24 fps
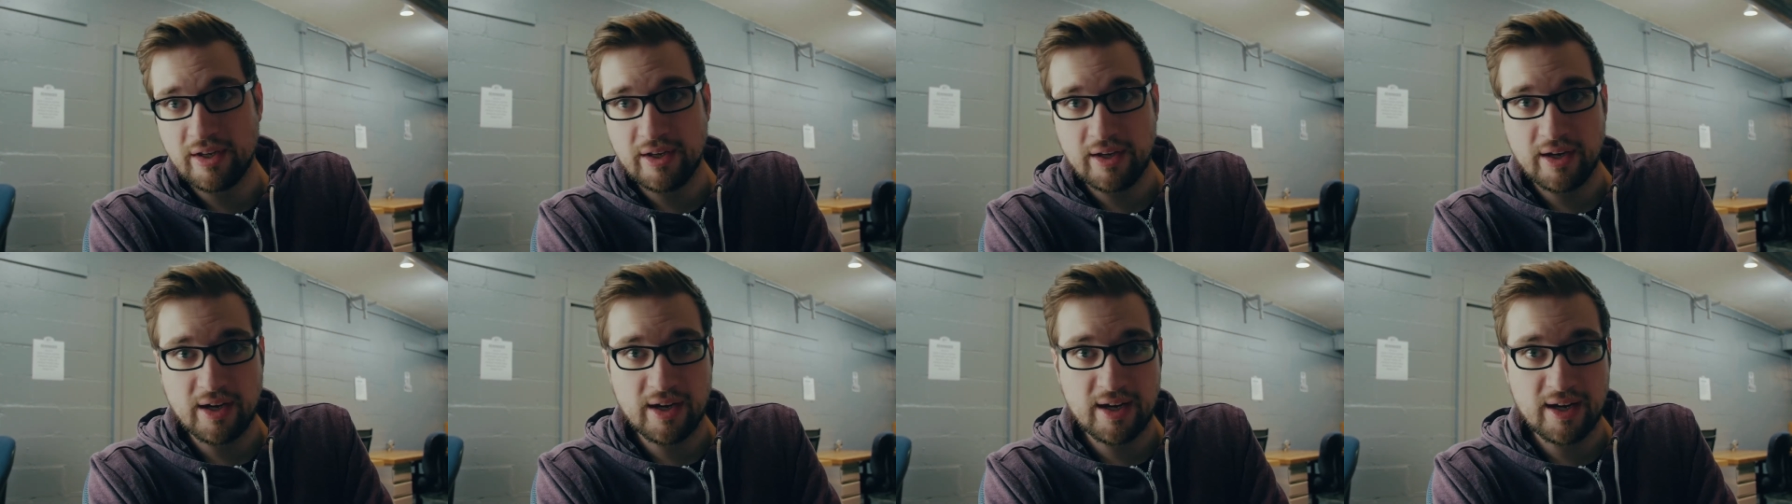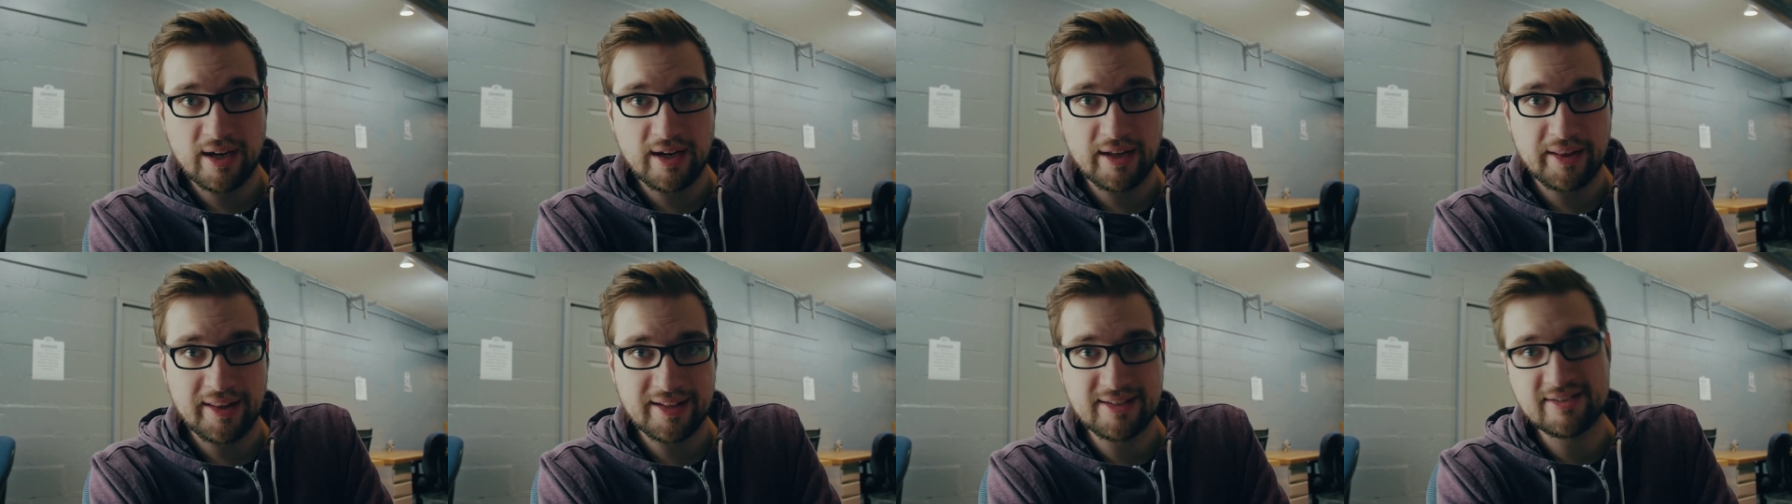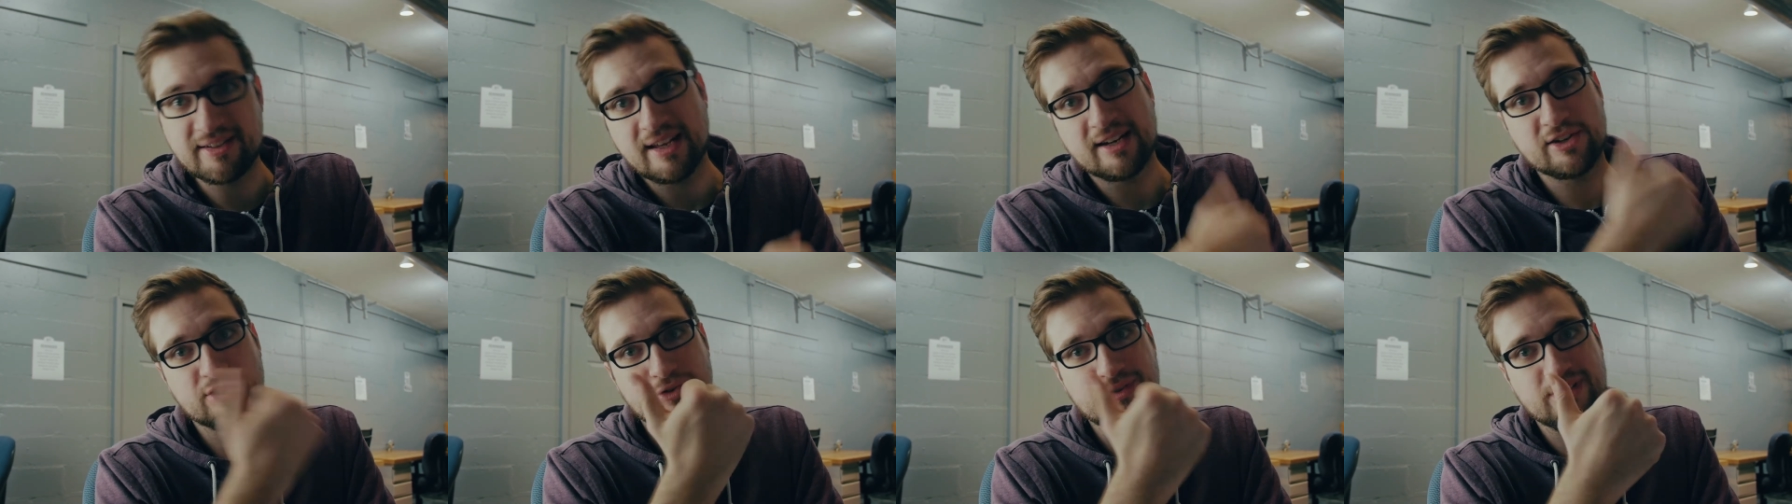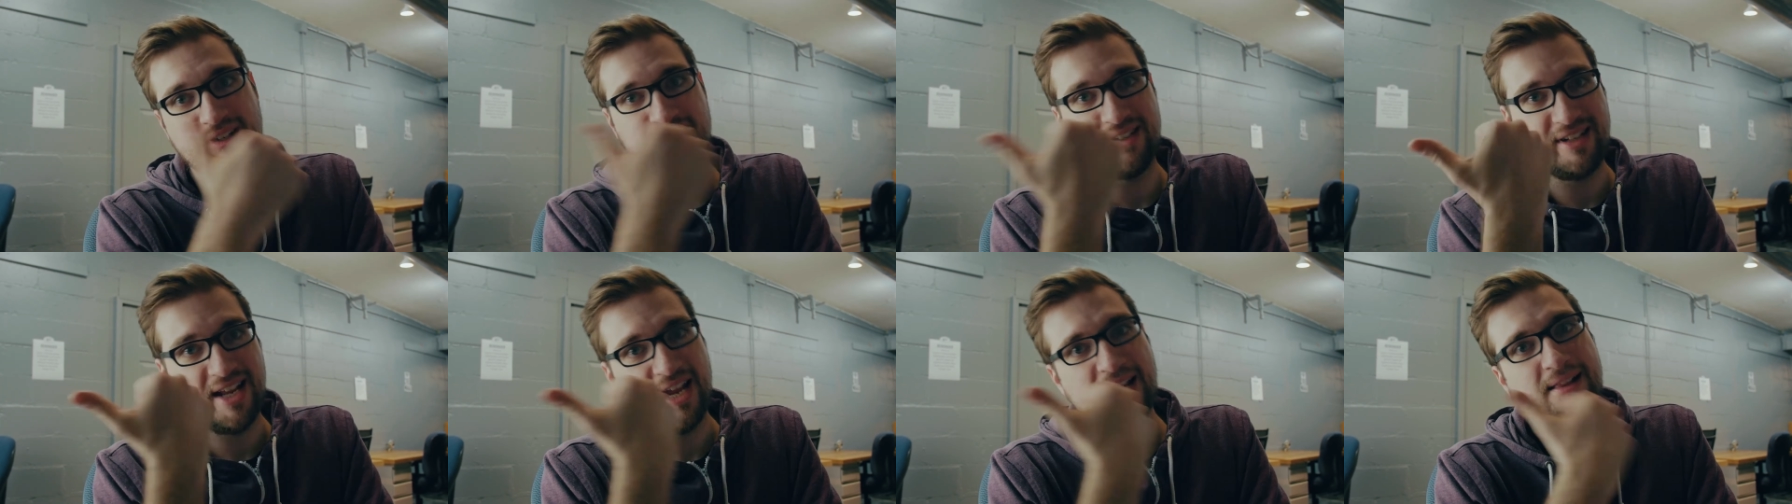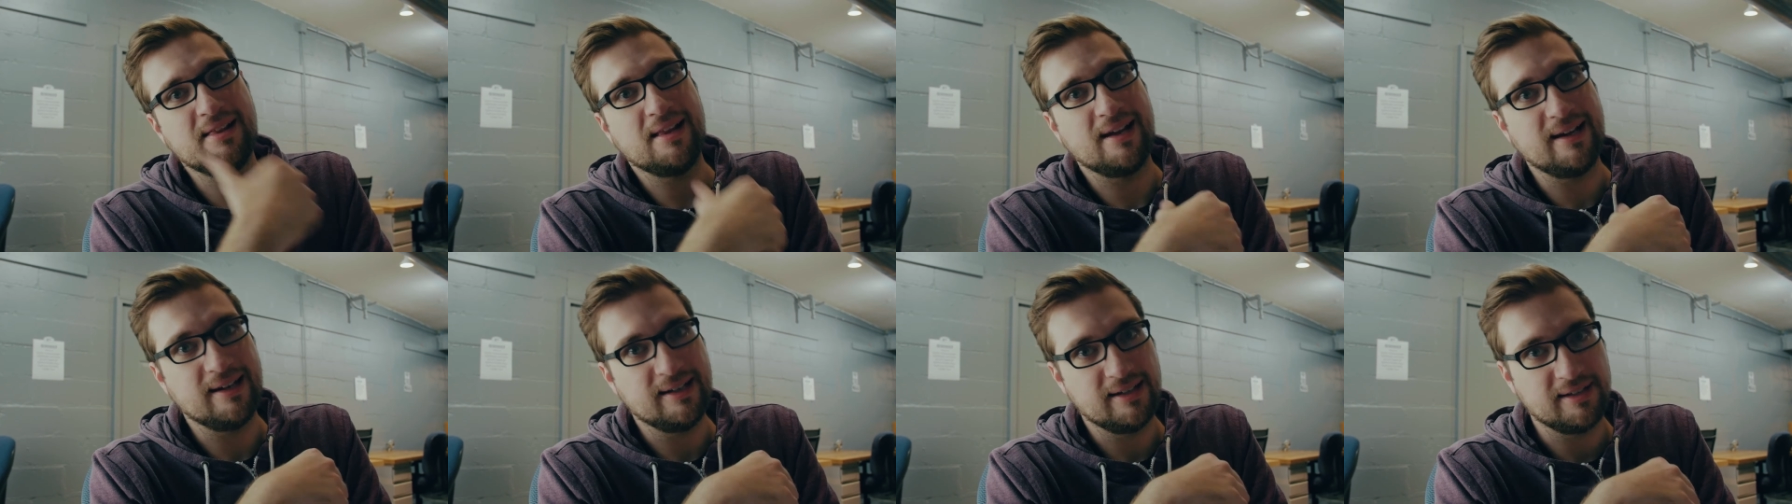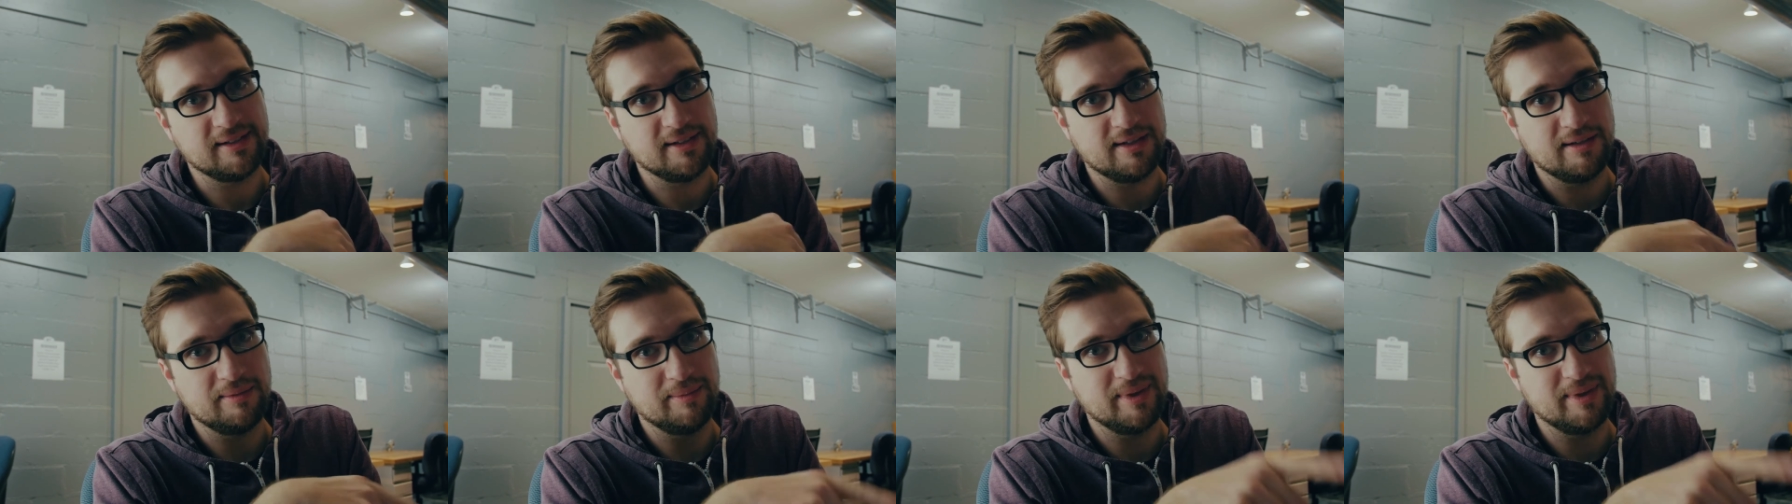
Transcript: uh, that's actually daylight, uh,